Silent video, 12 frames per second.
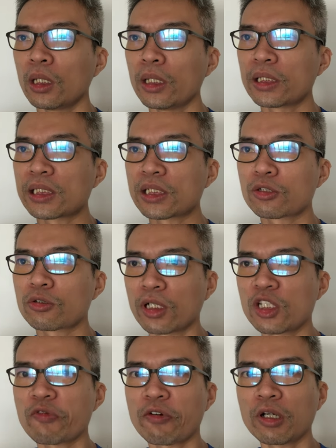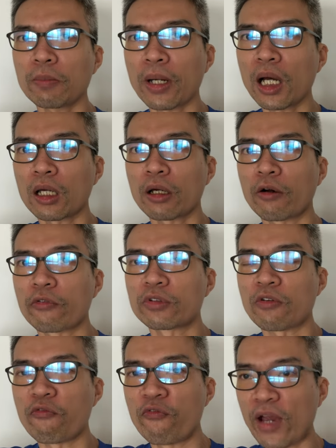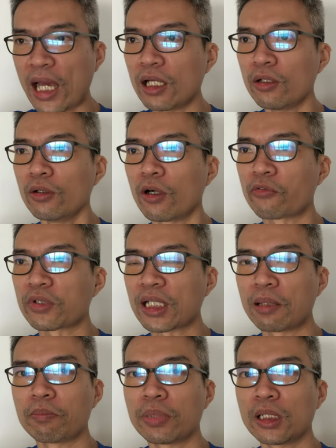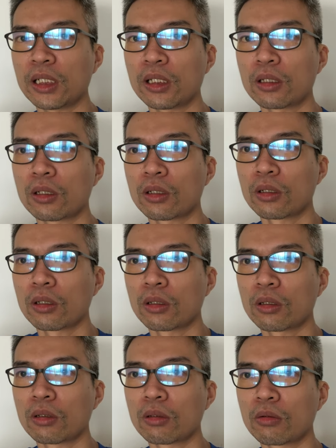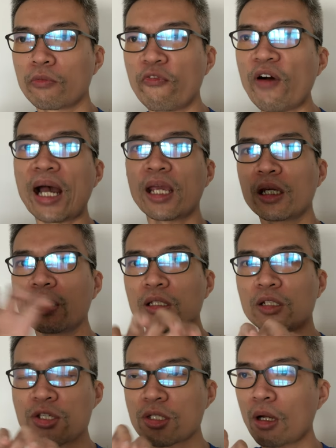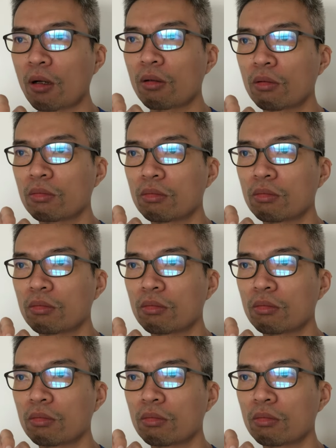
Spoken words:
it's transferring part of the value of the company via the stock